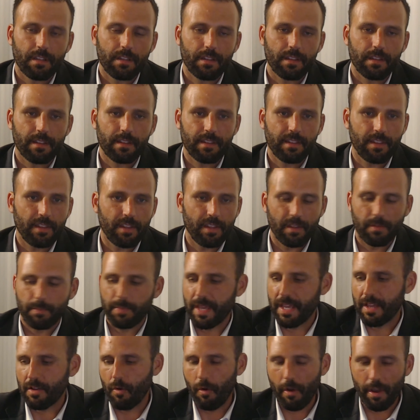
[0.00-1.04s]
the peak
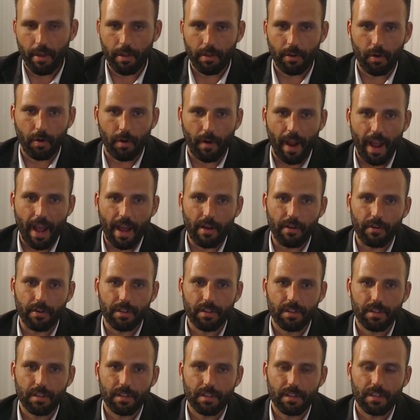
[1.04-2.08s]
oil crowd
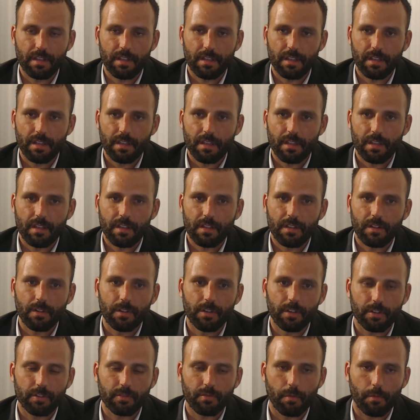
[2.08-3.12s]

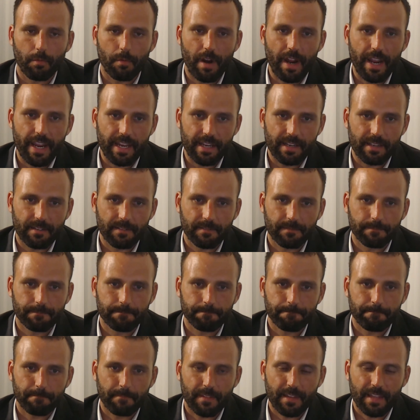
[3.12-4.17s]
looks right,
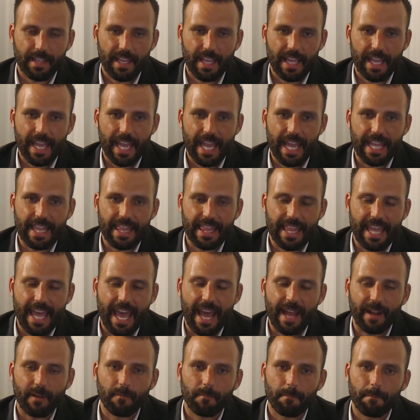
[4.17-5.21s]
and
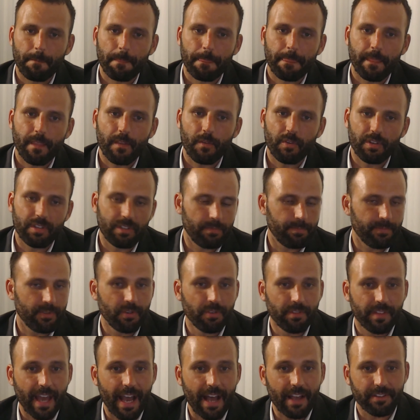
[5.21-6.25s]
that was
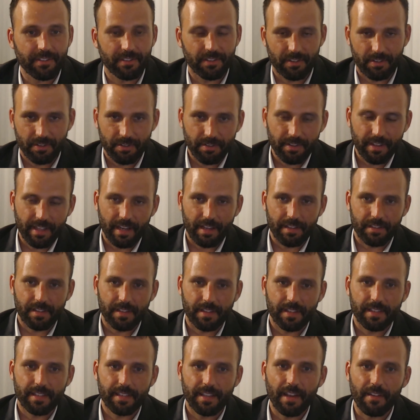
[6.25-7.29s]
2000 to
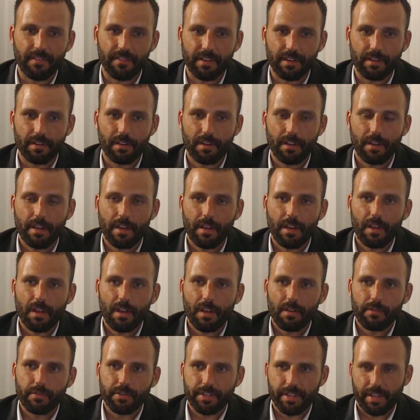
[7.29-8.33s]
2007,
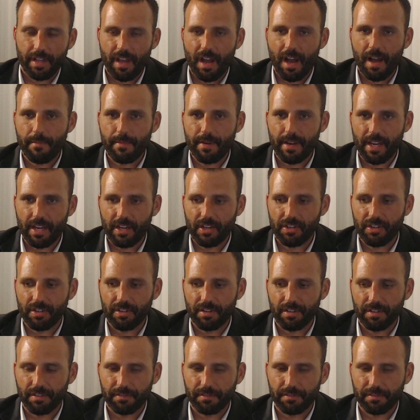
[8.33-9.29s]
was a combination of